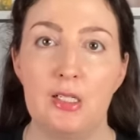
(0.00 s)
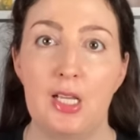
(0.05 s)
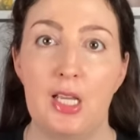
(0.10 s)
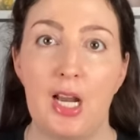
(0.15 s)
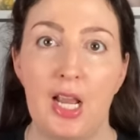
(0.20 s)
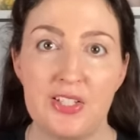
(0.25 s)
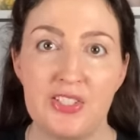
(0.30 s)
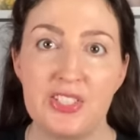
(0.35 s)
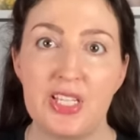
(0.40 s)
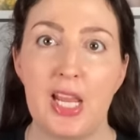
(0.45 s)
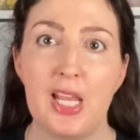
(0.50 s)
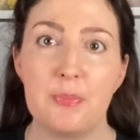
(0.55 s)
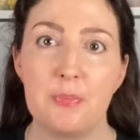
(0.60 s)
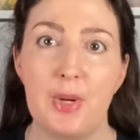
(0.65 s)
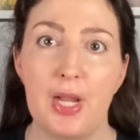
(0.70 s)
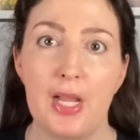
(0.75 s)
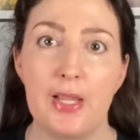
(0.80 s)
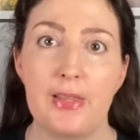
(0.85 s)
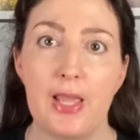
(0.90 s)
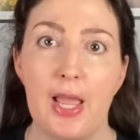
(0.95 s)
And I stand
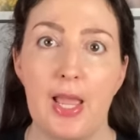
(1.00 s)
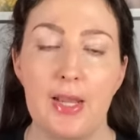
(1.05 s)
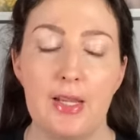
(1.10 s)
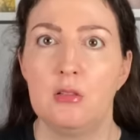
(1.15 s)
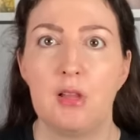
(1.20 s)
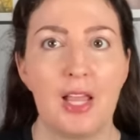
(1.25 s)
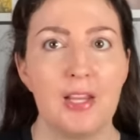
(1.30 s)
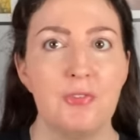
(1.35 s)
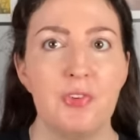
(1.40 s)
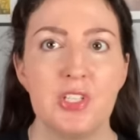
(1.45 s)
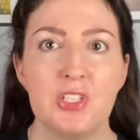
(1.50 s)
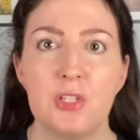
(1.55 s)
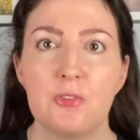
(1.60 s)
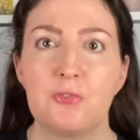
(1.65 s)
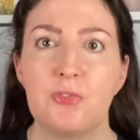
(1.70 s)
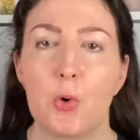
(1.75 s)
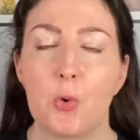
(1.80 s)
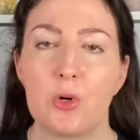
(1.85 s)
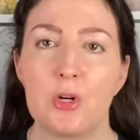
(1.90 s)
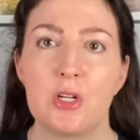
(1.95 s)
by that. Life as a
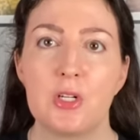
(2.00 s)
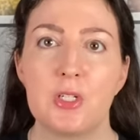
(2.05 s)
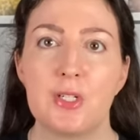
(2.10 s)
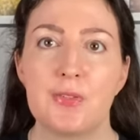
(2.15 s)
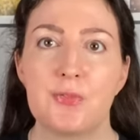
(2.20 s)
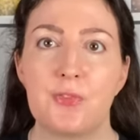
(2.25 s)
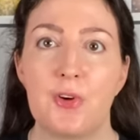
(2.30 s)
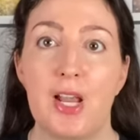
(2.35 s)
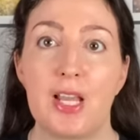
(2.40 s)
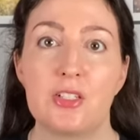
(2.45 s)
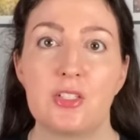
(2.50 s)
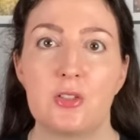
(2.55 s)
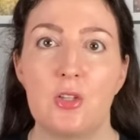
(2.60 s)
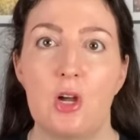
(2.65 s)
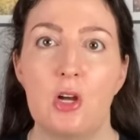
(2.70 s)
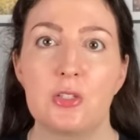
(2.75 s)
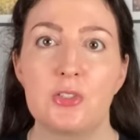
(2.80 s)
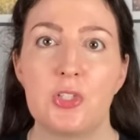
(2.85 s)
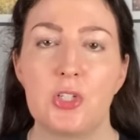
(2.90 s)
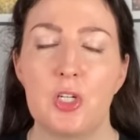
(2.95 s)
foreigner in France
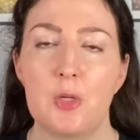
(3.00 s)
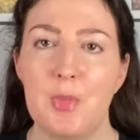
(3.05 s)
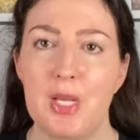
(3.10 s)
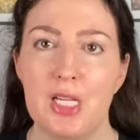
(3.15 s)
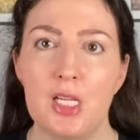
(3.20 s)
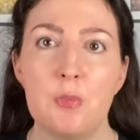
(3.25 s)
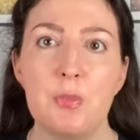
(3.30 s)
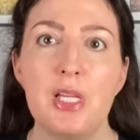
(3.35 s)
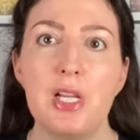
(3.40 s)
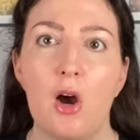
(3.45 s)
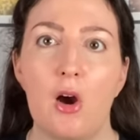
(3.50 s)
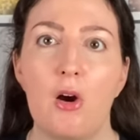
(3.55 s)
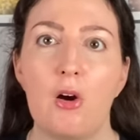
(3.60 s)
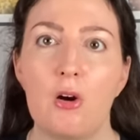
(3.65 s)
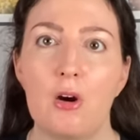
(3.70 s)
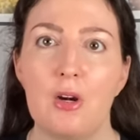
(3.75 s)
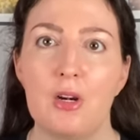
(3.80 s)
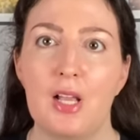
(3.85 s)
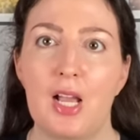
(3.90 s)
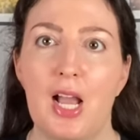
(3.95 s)
long-term, it can be
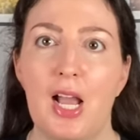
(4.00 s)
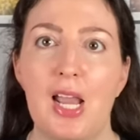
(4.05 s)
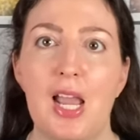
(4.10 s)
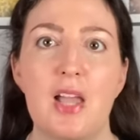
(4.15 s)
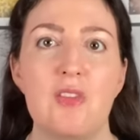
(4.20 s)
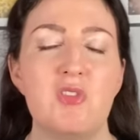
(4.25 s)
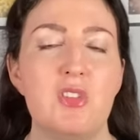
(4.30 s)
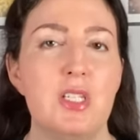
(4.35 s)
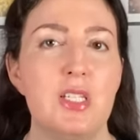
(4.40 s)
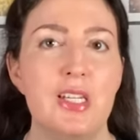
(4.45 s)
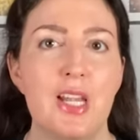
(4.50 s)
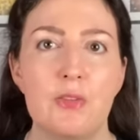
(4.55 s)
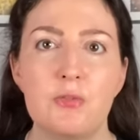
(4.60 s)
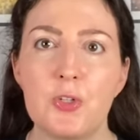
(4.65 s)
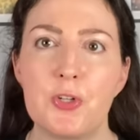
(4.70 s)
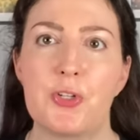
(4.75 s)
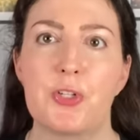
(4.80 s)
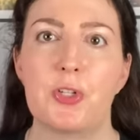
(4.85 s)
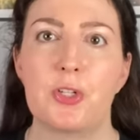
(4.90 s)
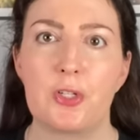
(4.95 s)
hard. I have
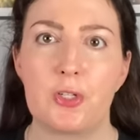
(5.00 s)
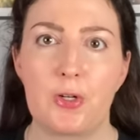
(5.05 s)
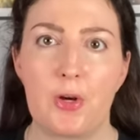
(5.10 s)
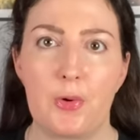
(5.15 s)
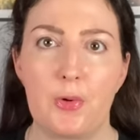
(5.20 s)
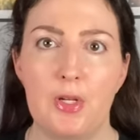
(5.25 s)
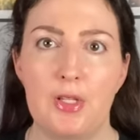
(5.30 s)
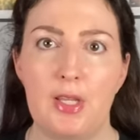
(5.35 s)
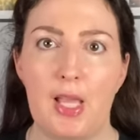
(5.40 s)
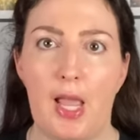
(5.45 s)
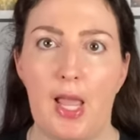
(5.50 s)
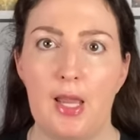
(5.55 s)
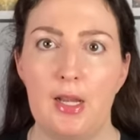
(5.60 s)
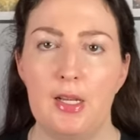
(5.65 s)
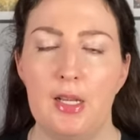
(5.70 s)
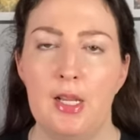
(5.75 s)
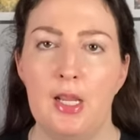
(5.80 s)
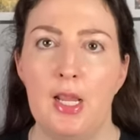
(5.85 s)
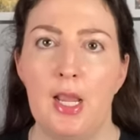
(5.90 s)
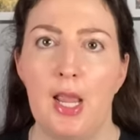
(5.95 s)
never sugarcoated that.
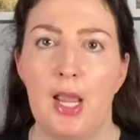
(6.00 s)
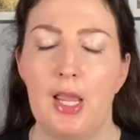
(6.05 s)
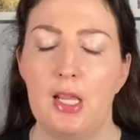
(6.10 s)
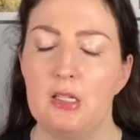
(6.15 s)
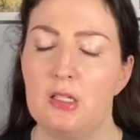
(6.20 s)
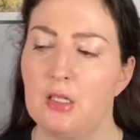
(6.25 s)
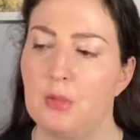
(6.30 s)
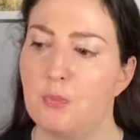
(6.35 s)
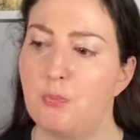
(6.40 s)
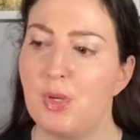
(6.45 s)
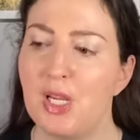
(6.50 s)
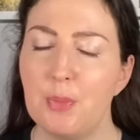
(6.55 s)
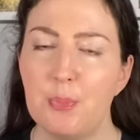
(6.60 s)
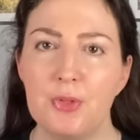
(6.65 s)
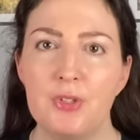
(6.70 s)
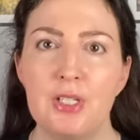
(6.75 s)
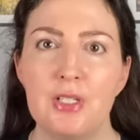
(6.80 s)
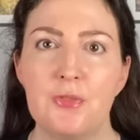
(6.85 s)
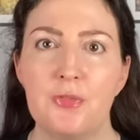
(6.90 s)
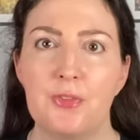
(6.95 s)
And
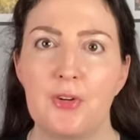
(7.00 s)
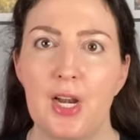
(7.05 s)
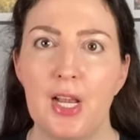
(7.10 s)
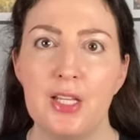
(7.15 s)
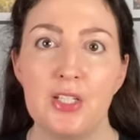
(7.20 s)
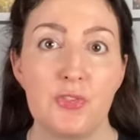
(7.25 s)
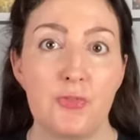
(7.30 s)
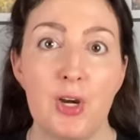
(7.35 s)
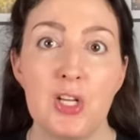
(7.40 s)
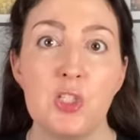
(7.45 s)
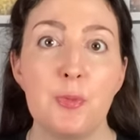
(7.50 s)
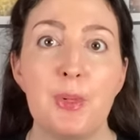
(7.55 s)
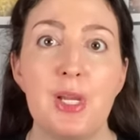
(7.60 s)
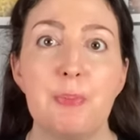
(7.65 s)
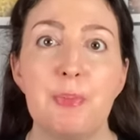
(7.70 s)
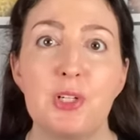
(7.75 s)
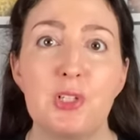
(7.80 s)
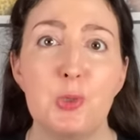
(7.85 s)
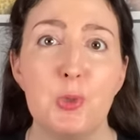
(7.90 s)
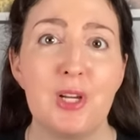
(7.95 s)
people in France, French
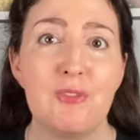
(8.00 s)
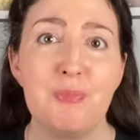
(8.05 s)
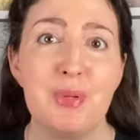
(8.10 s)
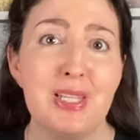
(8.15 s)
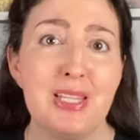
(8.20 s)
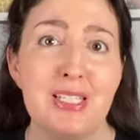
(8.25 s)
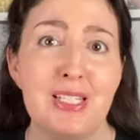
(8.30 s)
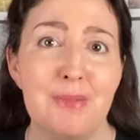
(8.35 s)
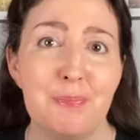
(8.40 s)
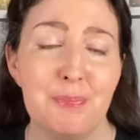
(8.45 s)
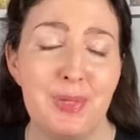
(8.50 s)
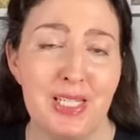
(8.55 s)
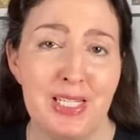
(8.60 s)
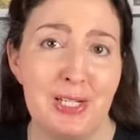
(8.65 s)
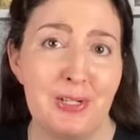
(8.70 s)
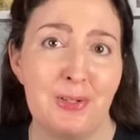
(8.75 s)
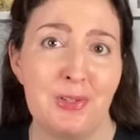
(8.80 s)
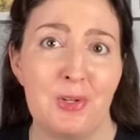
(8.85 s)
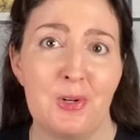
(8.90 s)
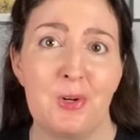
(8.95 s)
people who have been
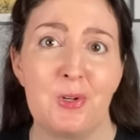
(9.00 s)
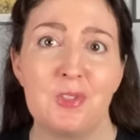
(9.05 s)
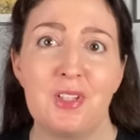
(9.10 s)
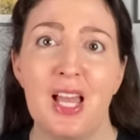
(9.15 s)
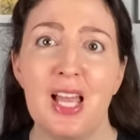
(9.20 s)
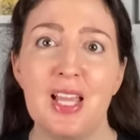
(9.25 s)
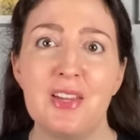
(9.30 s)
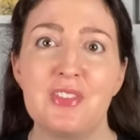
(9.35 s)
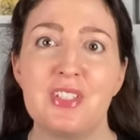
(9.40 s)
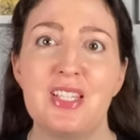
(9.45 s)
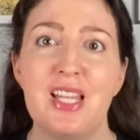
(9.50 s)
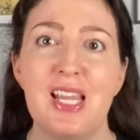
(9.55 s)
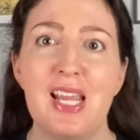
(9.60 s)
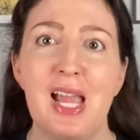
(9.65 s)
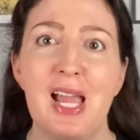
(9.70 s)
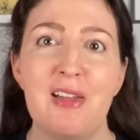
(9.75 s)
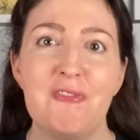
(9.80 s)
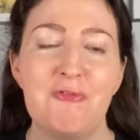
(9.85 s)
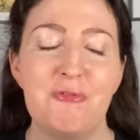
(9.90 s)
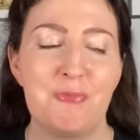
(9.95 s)
here their whole lives,
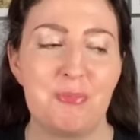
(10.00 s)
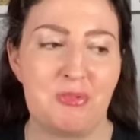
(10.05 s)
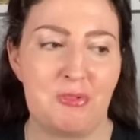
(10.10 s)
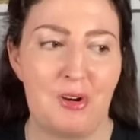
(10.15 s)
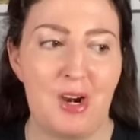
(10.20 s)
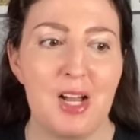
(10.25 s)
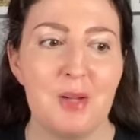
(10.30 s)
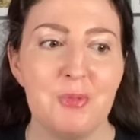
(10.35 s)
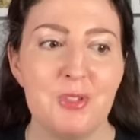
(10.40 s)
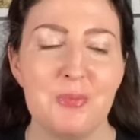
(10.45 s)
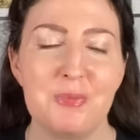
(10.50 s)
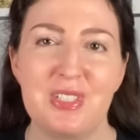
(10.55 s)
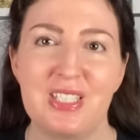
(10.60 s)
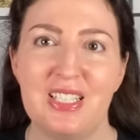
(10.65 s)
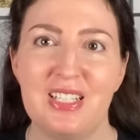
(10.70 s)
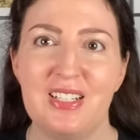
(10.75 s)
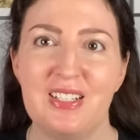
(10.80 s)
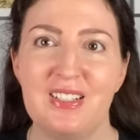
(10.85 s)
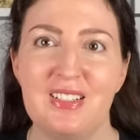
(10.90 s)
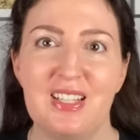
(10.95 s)
they have problems
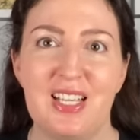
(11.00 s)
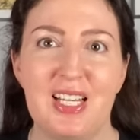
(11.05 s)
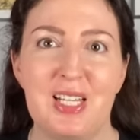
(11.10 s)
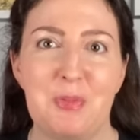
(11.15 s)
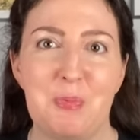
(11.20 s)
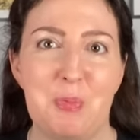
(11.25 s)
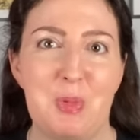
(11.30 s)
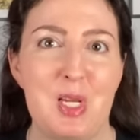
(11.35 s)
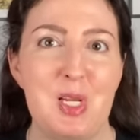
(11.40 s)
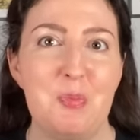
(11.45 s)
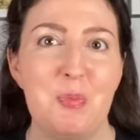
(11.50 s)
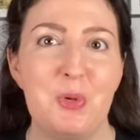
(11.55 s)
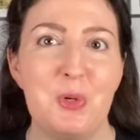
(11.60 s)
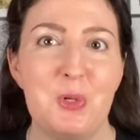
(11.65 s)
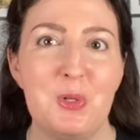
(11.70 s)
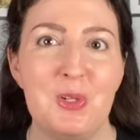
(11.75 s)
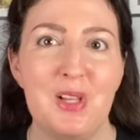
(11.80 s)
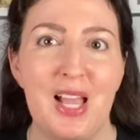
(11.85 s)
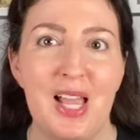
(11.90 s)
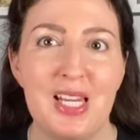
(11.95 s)
here like
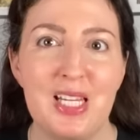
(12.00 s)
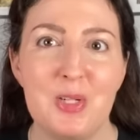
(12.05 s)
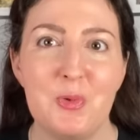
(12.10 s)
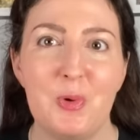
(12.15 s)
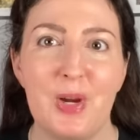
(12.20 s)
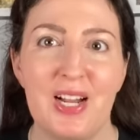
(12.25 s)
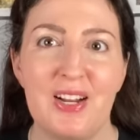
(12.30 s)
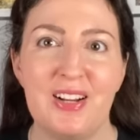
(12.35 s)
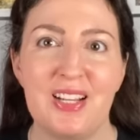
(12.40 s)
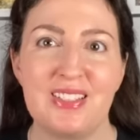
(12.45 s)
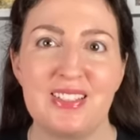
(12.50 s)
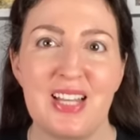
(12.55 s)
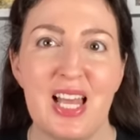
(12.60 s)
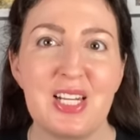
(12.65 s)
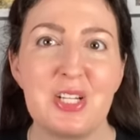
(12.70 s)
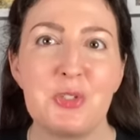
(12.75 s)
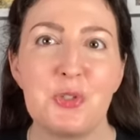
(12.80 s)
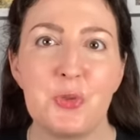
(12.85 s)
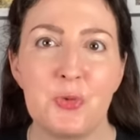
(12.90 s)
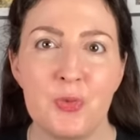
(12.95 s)
people anywhere. It's
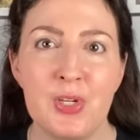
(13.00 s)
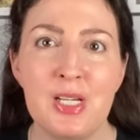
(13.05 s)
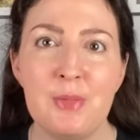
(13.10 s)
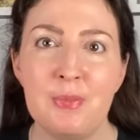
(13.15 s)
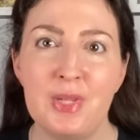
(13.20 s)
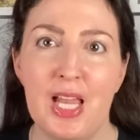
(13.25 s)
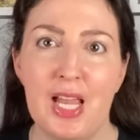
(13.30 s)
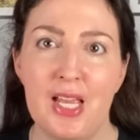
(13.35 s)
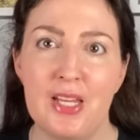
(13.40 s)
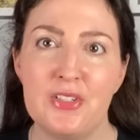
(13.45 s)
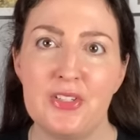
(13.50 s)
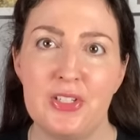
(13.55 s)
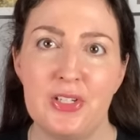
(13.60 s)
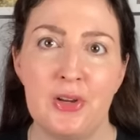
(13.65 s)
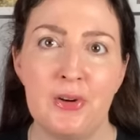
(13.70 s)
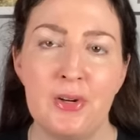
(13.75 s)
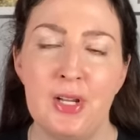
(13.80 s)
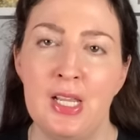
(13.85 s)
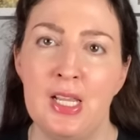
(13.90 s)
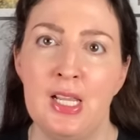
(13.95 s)
not a dreamland, you
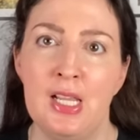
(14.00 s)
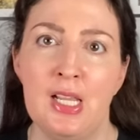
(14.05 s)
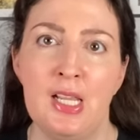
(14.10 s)
know?